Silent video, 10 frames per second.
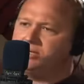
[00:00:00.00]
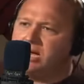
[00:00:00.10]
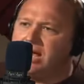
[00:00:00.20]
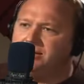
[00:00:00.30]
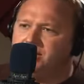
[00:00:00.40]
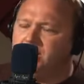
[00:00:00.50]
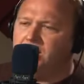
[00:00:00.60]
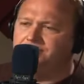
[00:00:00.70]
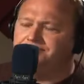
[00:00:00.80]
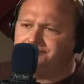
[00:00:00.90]
it ties
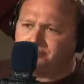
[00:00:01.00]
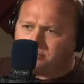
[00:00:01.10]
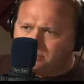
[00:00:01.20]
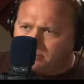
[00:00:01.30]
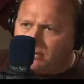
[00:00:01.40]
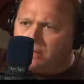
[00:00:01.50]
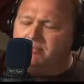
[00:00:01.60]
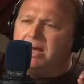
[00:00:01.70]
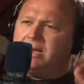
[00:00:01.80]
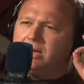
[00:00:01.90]
in.
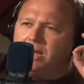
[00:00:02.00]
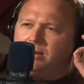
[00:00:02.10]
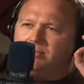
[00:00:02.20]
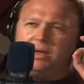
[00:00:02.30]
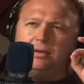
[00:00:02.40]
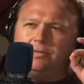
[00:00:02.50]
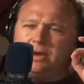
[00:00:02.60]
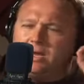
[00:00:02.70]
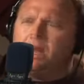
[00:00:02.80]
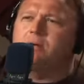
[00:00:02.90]
But uh, the
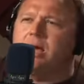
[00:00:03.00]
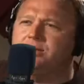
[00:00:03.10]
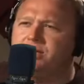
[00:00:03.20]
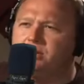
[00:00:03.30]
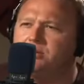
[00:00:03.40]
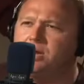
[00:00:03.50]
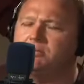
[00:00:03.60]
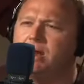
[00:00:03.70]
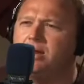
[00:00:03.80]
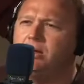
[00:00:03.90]
neocons get on talk
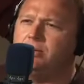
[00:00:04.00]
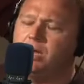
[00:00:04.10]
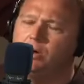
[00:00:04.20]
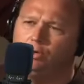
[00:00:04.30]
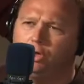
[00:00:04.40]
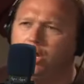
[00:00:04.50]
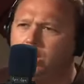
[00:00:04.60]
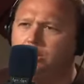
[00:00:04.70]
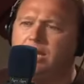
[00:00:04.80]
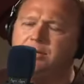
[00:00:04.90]
radio and go,
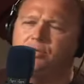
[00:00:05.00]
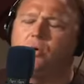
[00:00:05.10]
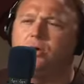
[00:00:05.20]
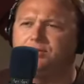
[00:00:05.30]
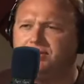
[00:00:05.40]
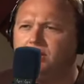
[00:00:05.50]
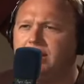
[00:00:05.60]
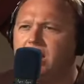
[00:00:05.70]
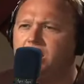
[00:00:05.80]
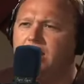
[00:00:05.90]
look, less oil is
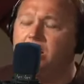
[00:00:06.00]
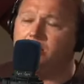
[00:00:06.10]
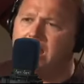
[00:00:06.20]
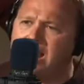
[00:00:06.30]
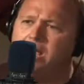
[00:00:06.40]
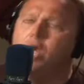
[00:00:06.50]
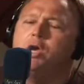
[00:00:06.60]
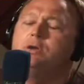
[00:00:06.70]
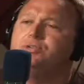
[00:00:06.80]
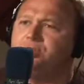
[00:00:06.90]
flowing out of Iraq.
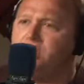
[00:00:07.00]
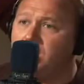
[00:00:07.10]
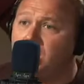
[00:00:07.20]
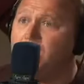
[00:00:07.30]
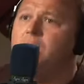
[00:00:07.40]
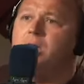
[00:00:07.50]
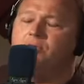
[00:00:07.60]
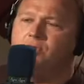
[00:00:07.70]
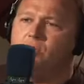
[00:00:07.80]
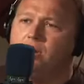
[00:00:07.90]
See,
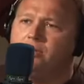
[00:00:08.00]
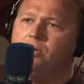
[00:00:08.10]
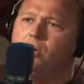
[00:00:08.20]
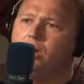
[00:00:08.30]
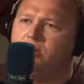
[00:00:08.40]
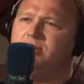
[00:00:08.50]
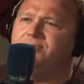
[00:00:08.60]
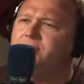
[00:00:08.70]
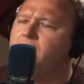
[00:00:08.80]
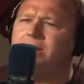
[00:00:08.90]
if we wanted the oil, it'd be
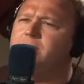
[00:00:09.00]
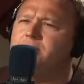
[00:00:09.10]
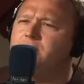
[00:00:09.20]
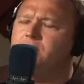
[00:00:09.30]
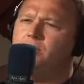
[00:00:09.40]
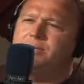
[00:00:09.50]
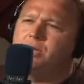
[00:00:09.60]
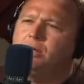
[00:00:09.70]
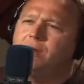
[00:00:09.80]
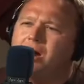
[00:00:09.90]
flowing. No, no, no, no. It's
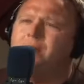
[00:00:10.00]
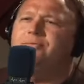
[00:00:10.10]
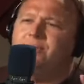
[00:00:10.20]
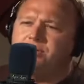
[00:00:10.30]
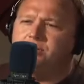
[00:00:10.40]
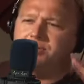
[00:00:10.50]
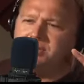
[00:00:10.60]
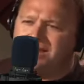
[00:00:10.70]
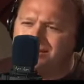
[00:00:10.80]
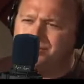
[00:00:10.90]
called artificial
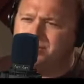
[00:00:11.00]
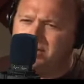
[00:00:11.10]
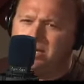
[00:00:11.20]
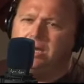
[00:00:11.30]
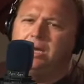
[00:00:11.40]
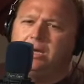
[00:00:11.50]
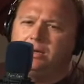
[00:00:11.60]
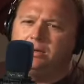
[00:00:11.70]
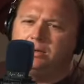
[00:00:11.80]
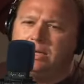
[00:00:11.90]
scarcity You got it.